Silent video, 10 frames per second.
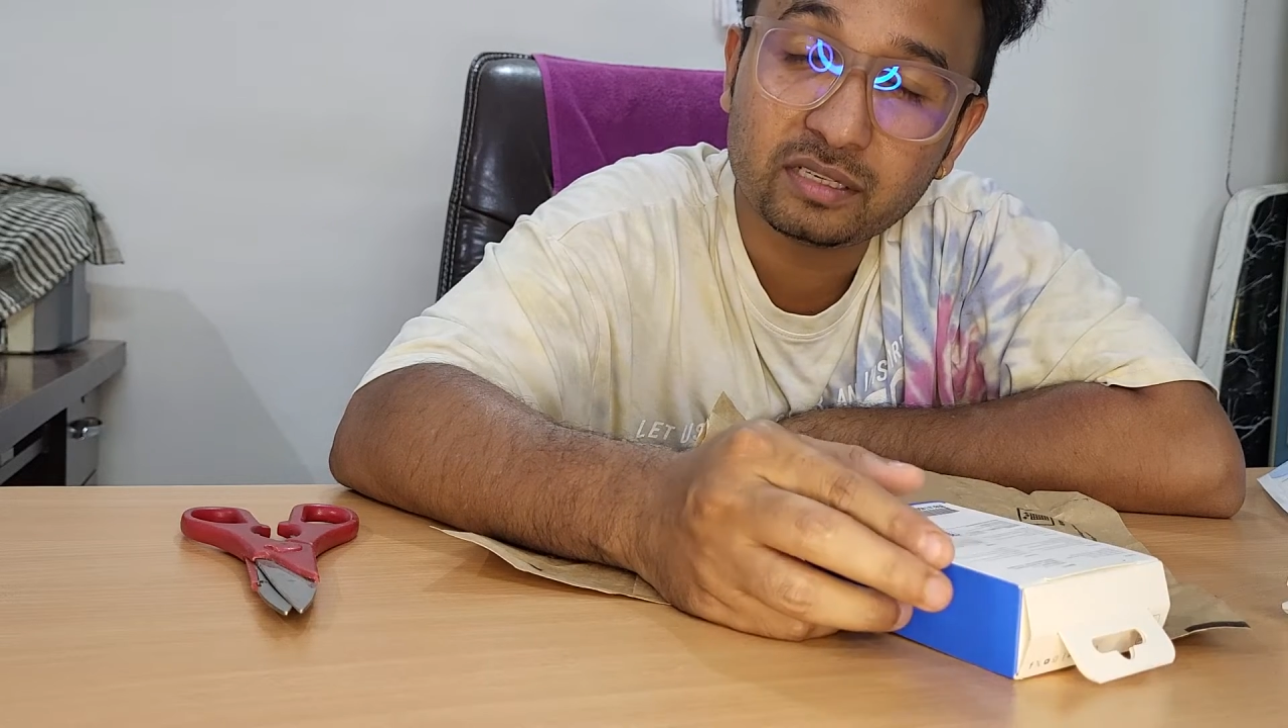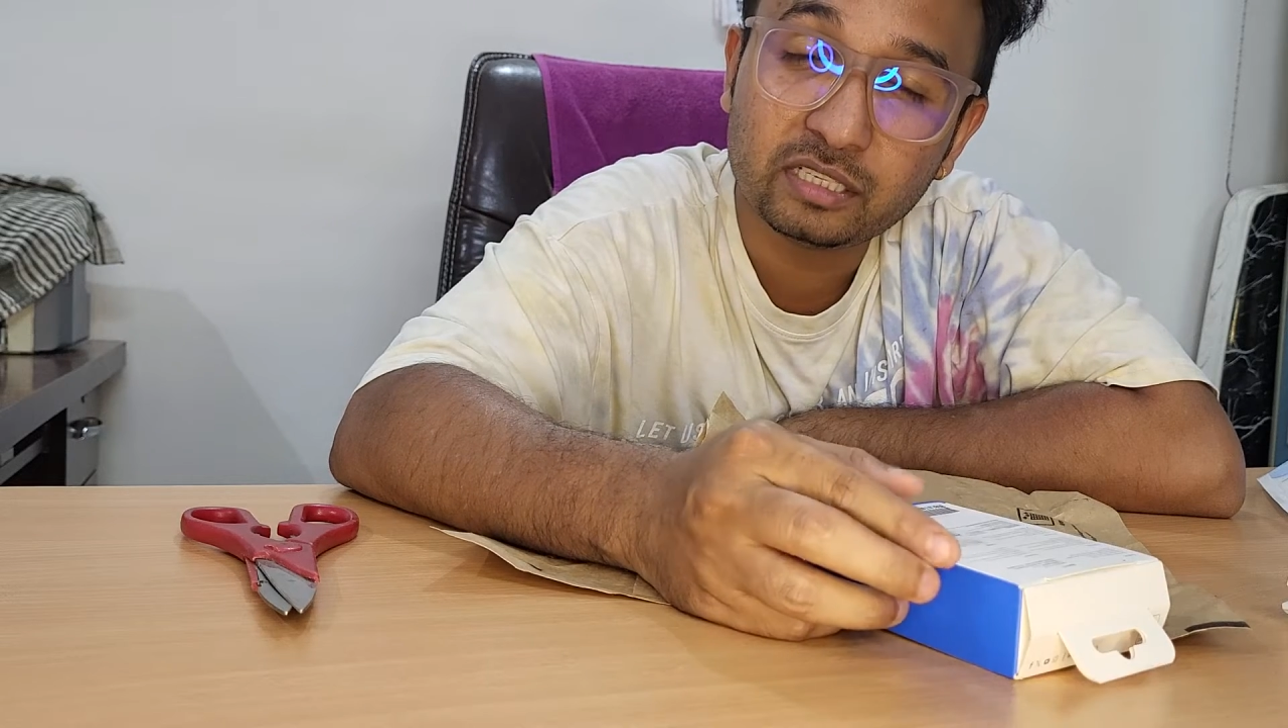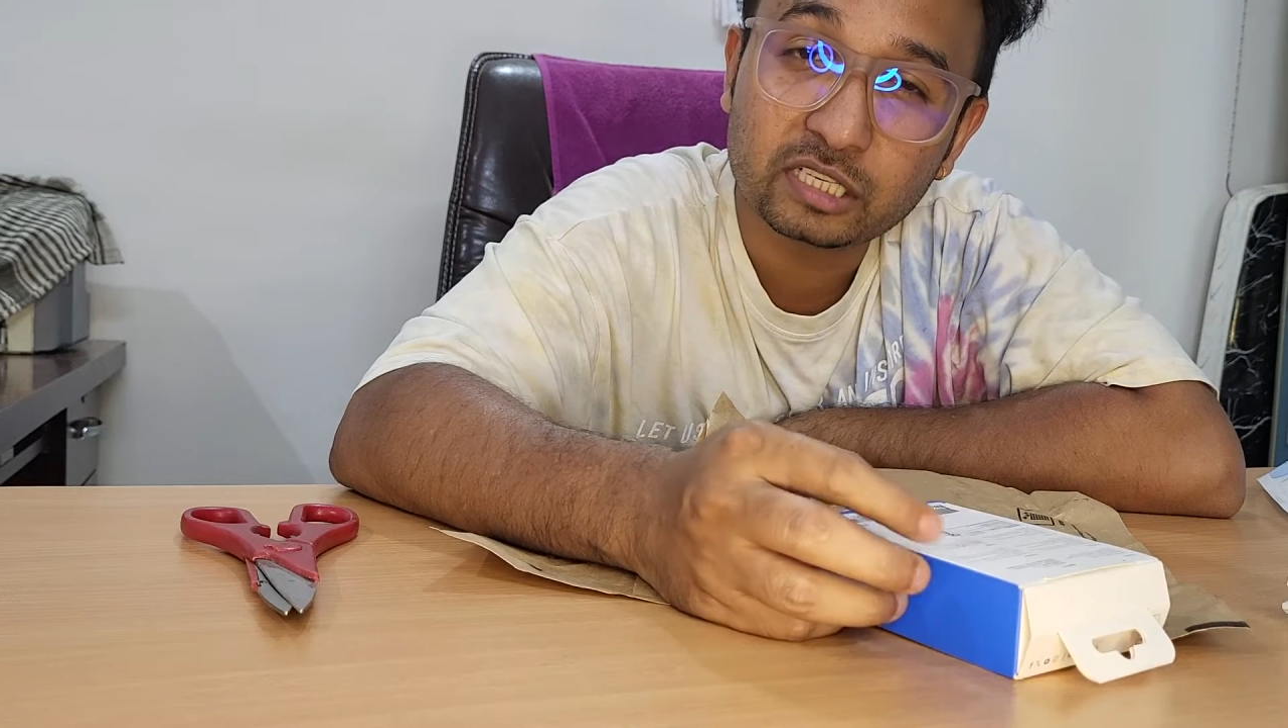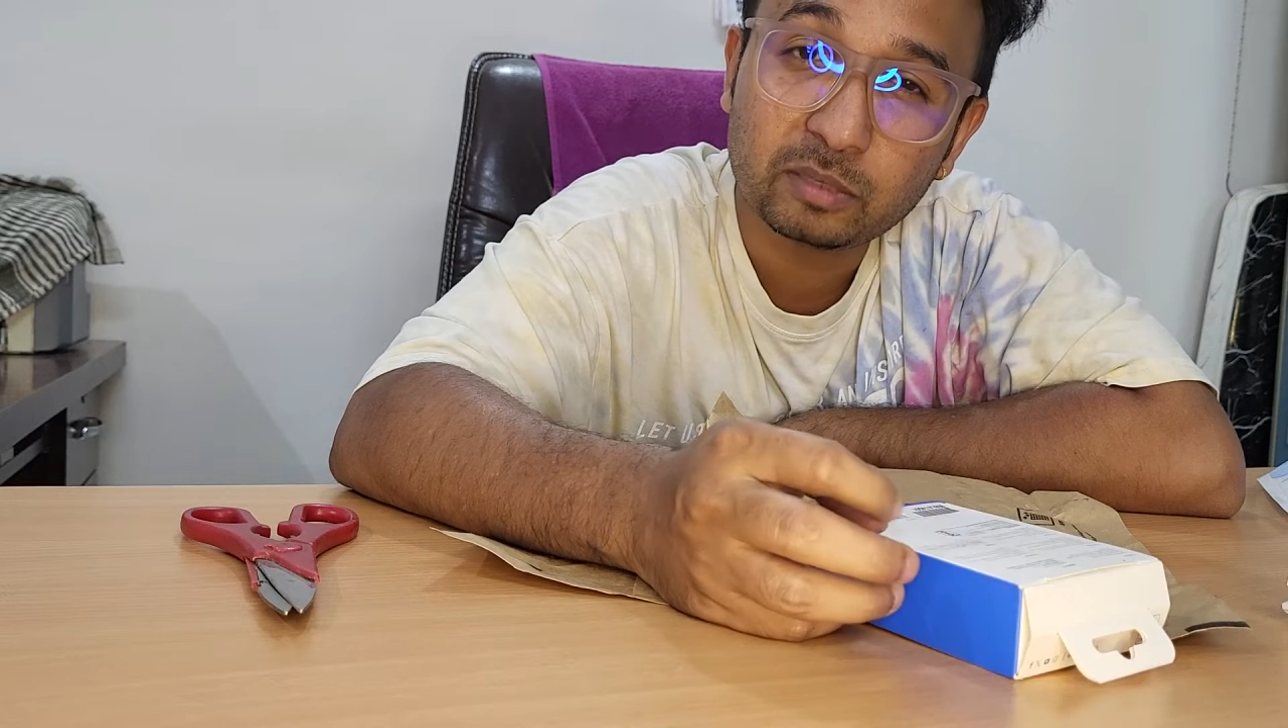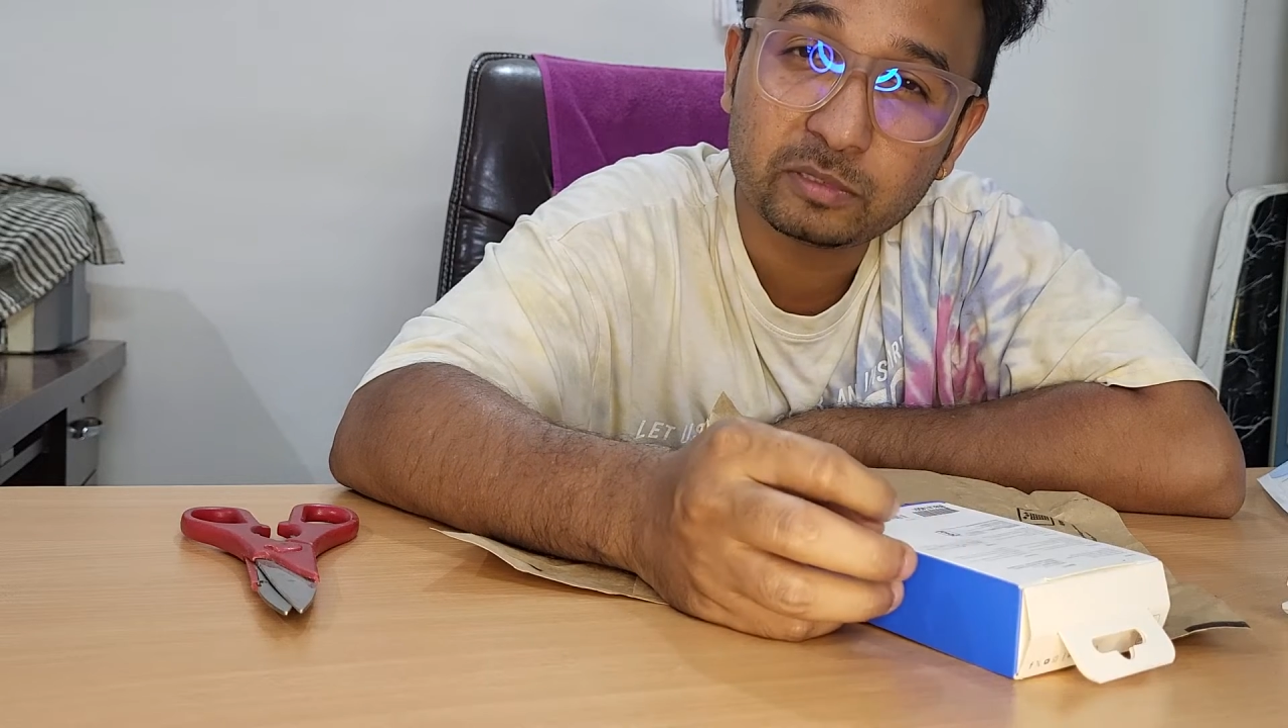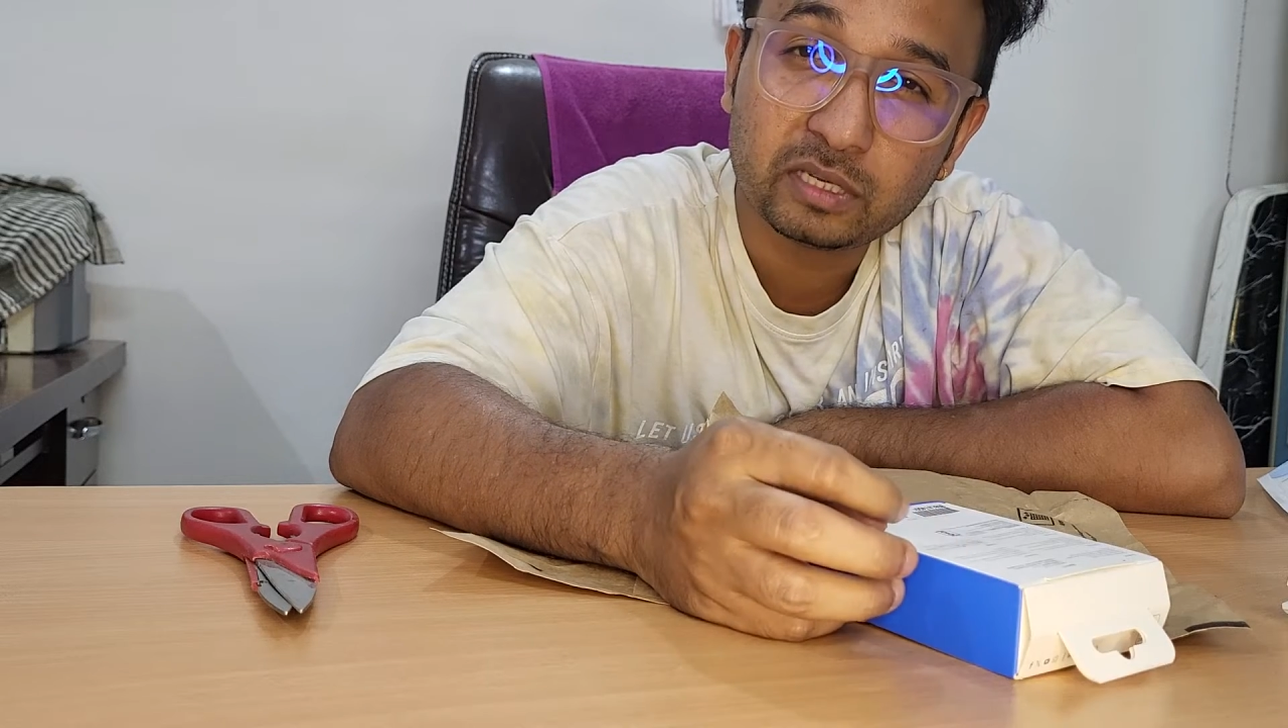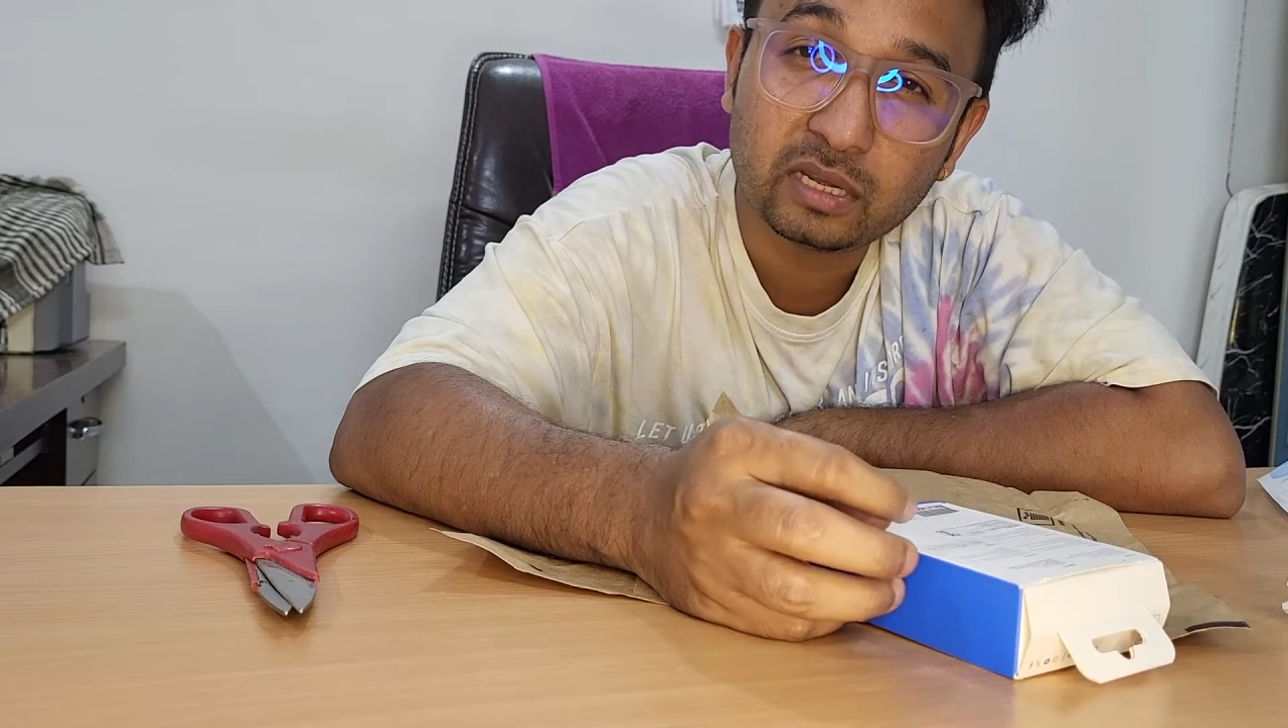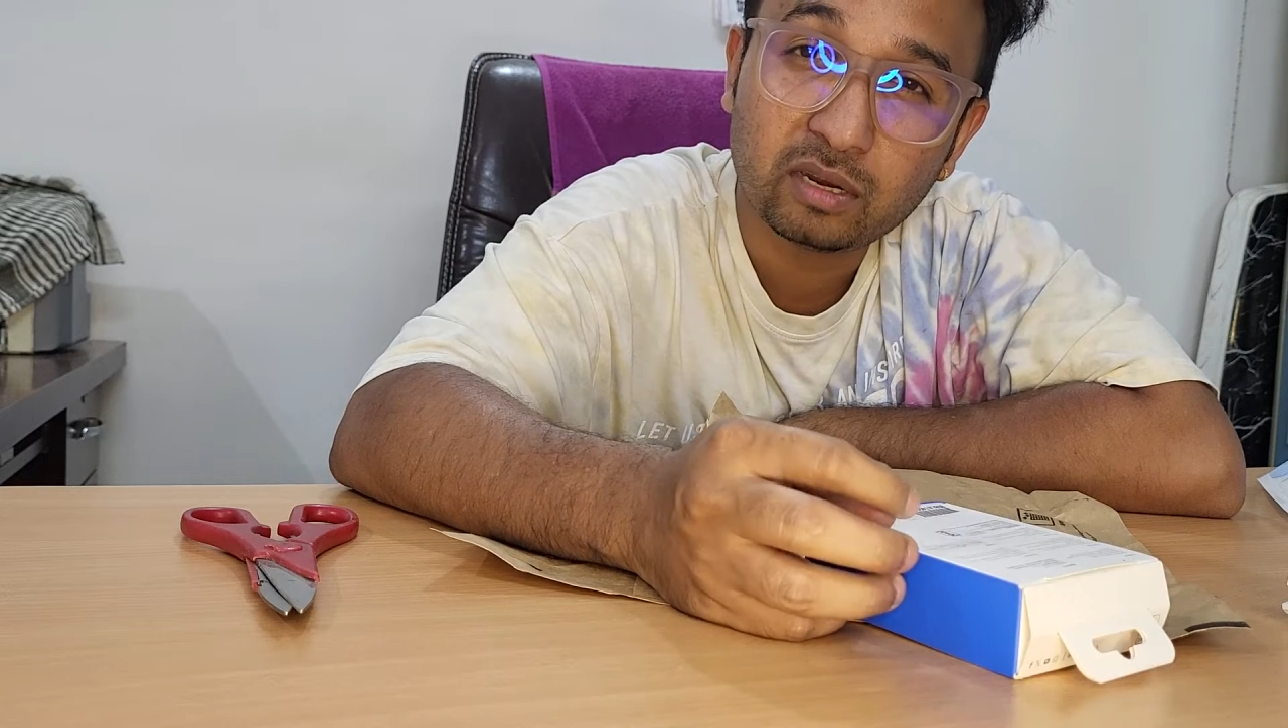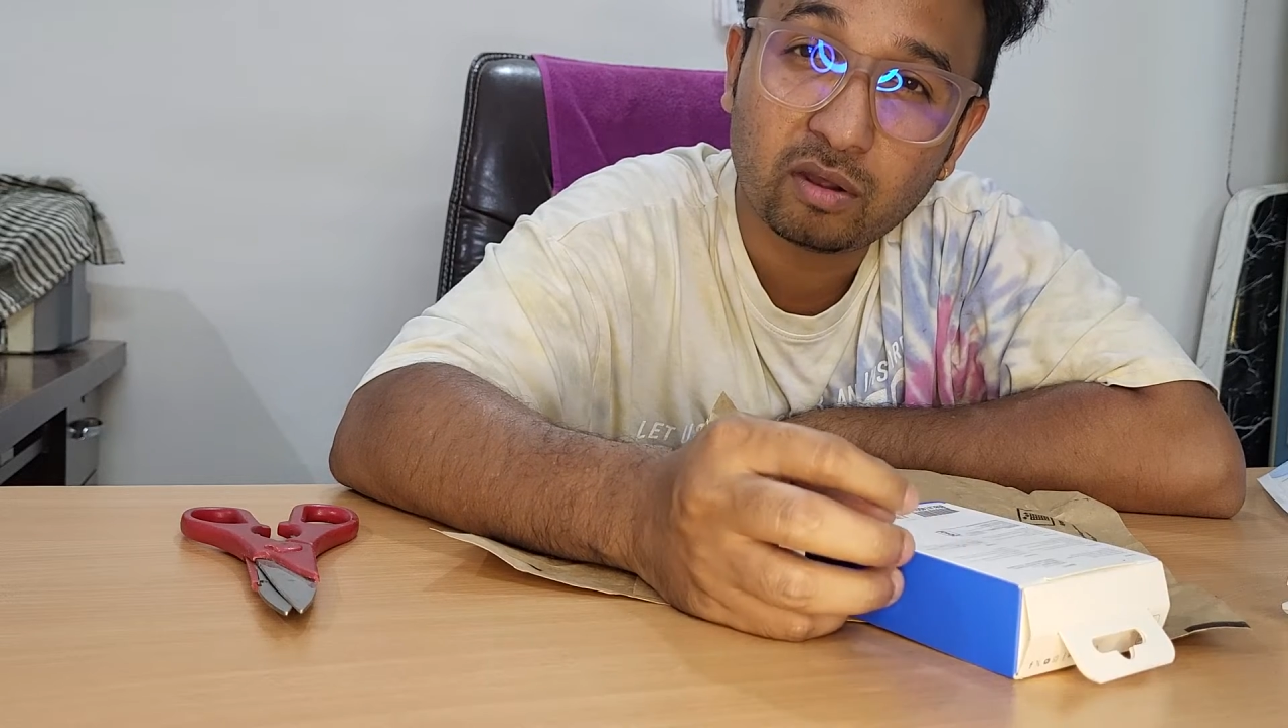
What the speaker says: description